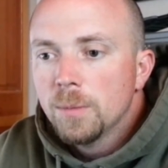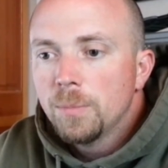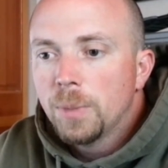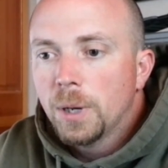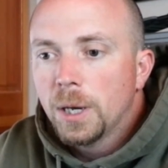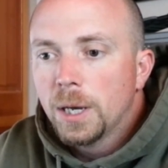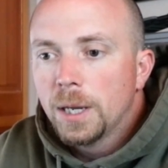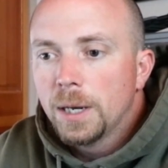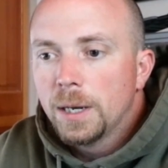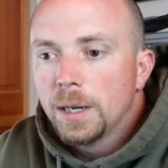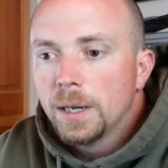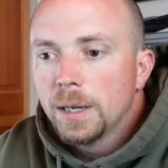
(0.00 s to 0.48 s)

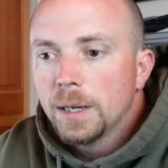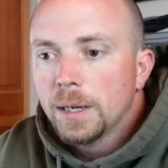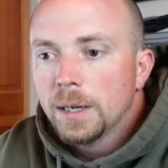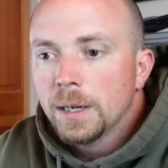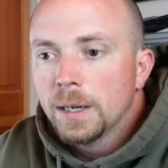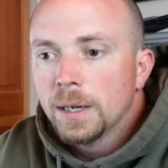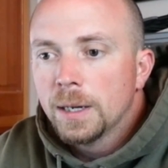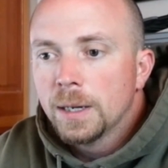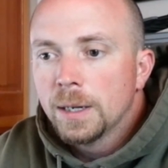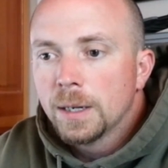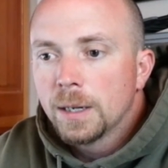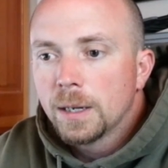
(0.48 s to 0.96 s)
But
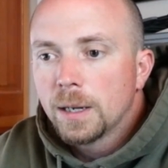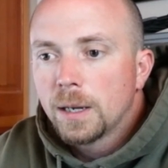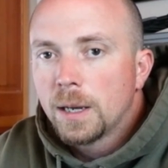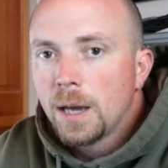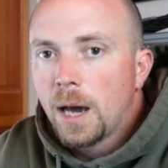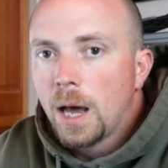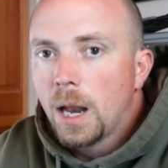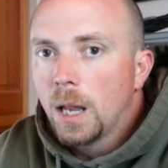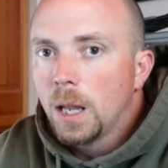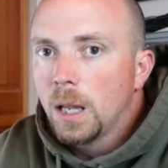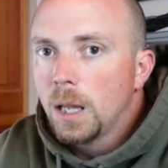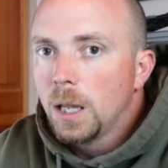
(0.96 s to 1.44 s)
uh,
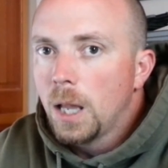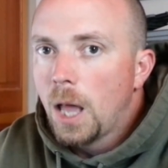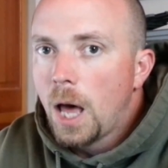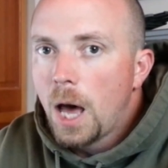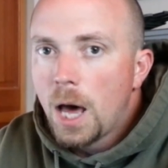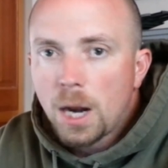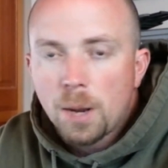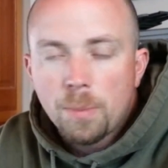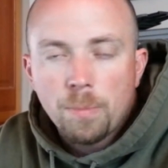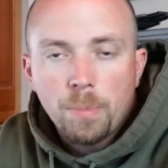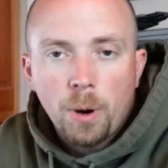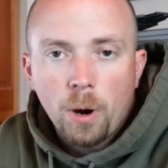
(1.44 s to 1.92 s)
got a
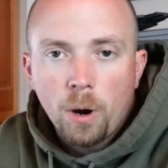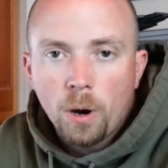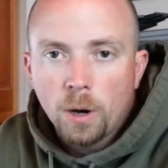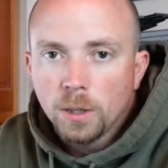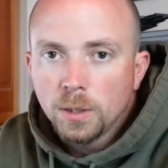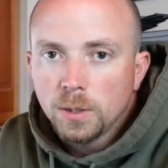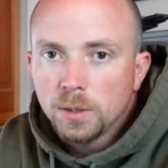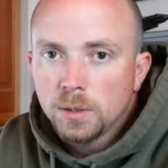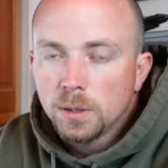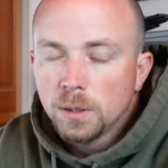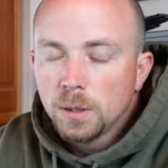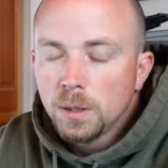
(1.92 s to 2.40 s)
lot of
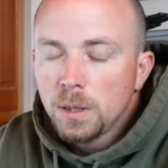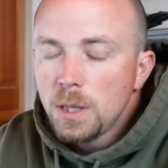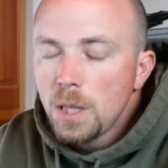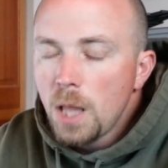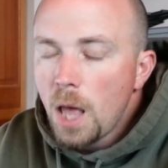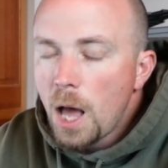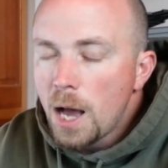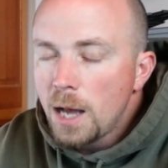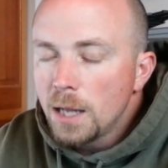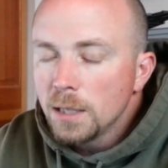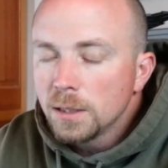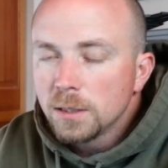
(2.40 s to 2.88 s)
parts,
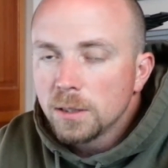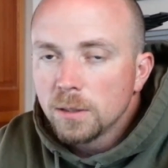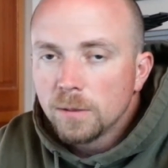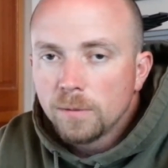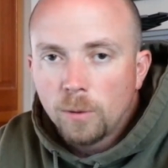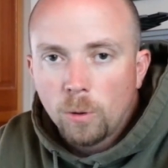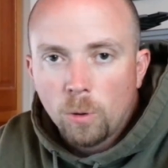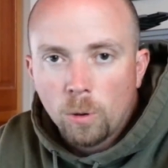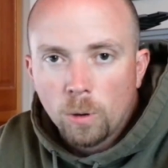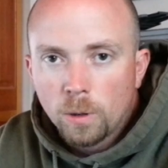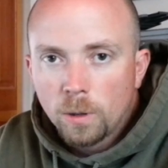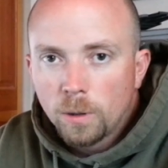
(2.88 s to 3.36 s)
lots
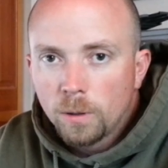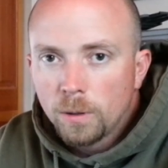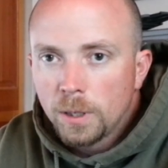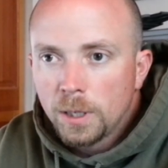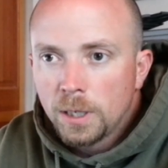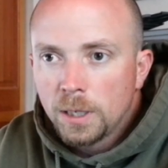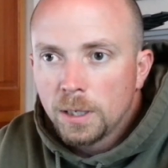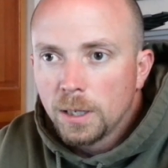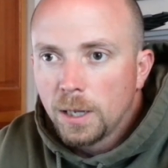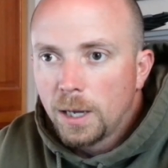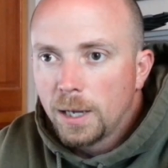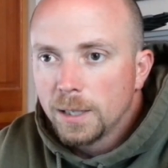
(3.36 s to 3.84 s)
of
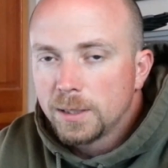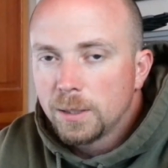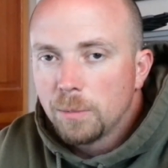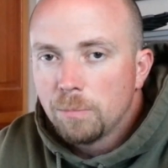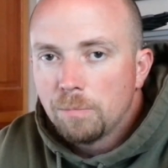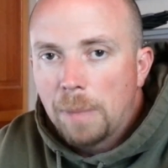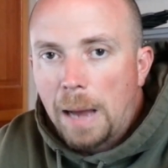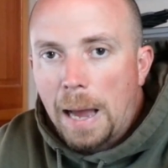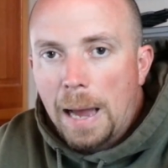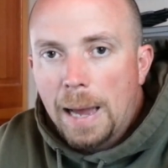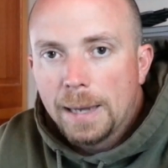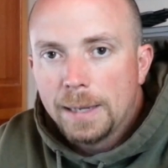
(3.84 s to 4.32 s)
ordering, lots
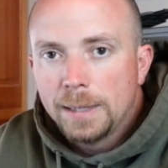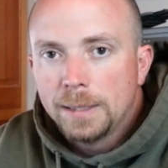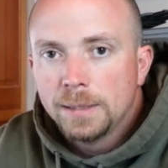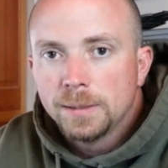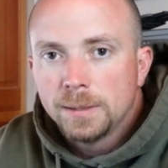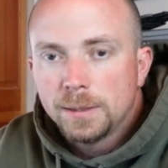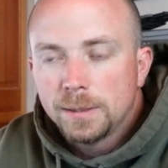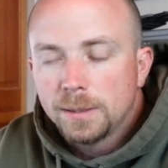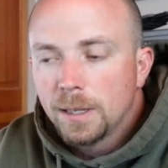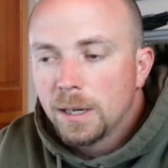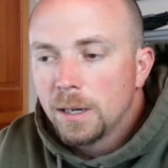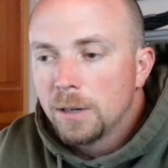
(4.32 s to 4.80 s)
of
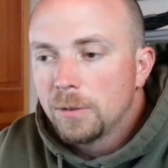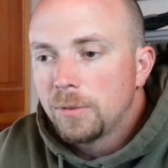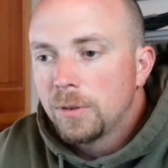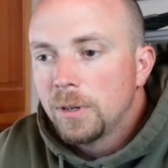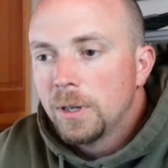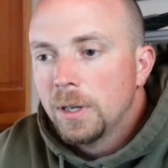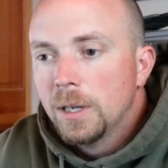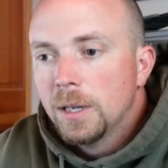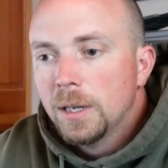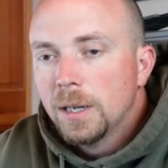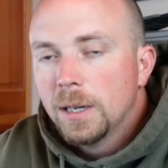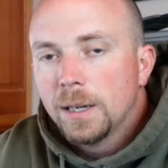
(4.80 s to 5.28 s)
buying
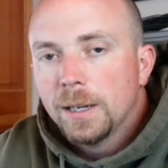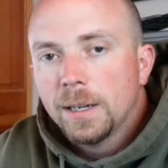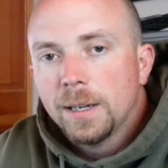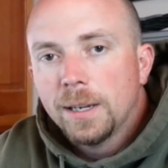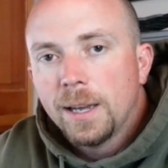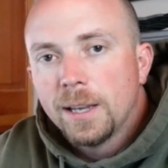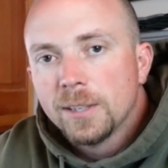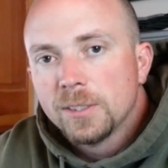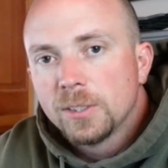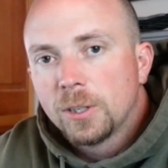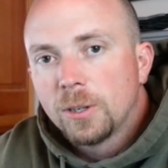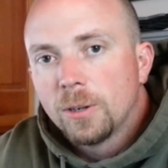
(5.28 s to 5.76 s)
stuff
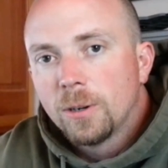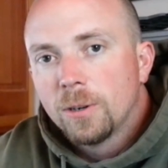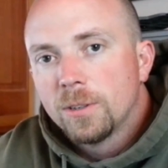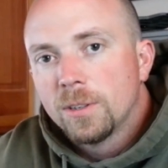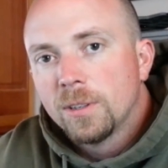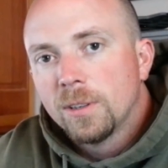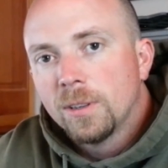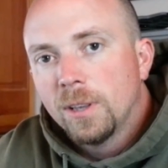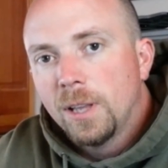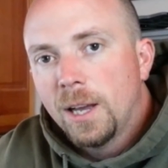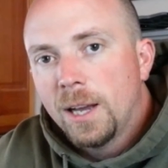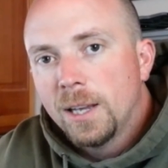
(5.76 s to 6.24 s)
uh, has
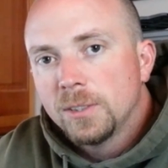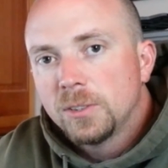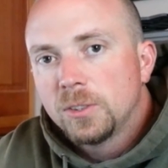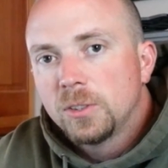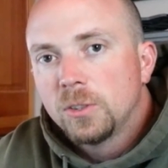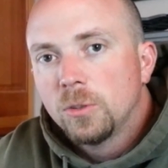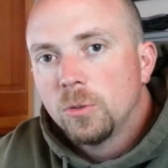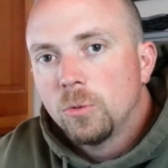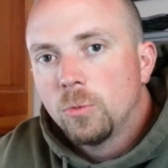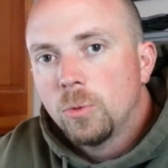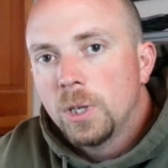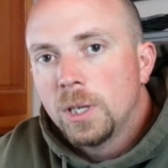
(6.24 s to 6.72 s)
occurred in the last
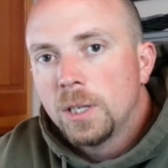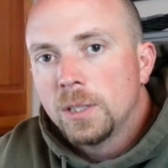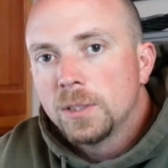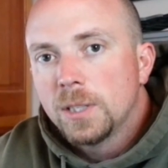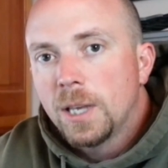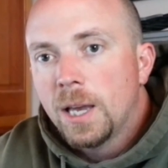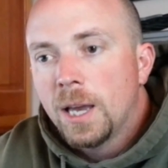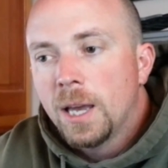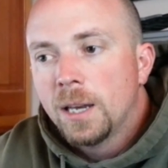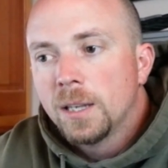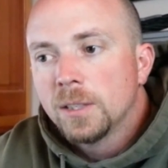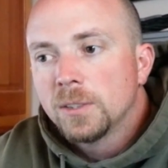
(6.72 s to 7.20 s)
two
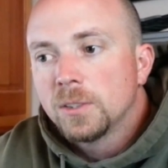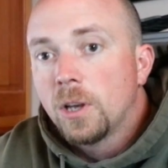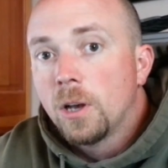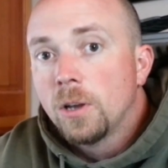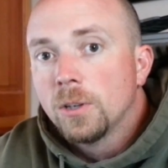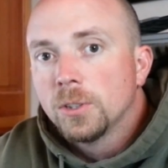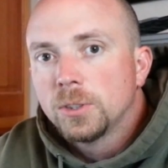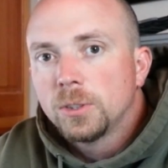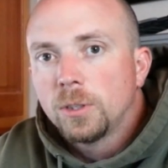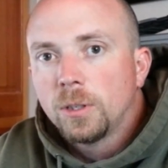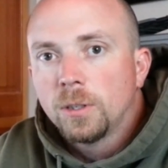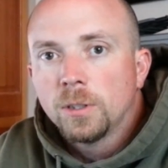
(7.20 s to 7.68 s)
weeks, and it's
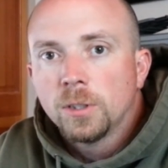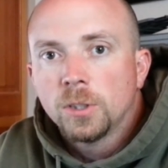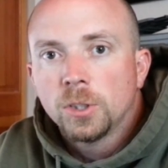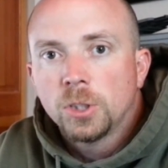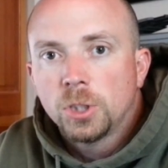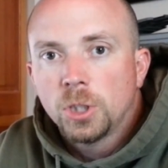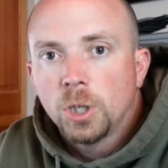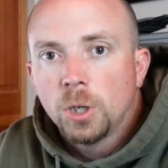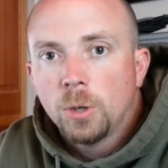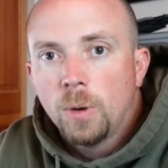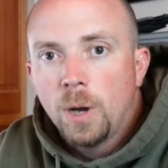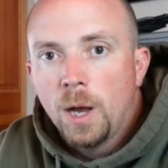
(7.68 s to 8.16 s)
all starting to
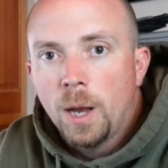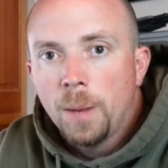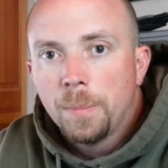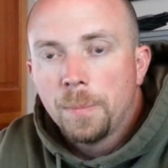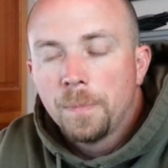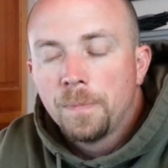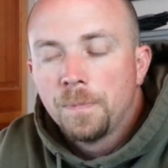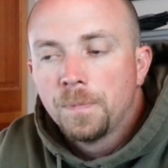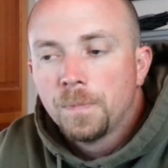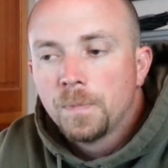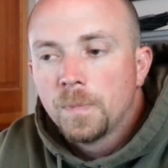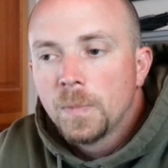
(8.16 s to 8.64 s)
show
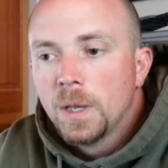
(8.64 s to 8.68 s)
up.